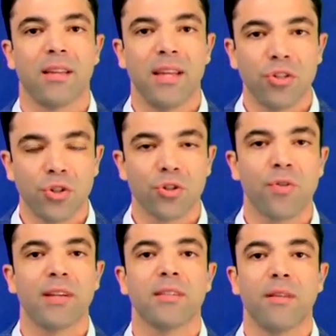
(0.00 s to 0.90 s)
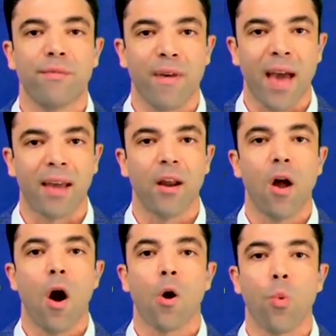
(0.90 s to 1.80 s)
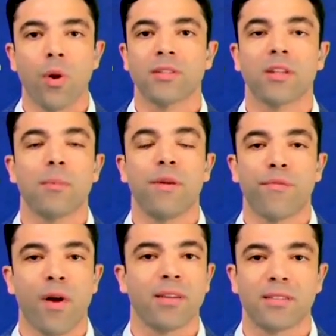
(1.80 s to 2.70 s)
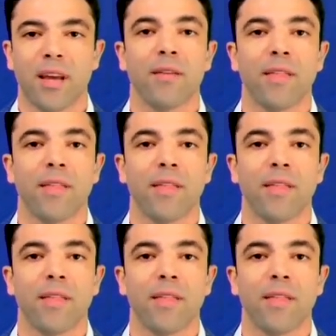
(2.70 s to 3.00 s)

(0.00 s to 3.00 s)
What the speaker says: the interest rates in the Fed are what is going to be front and center.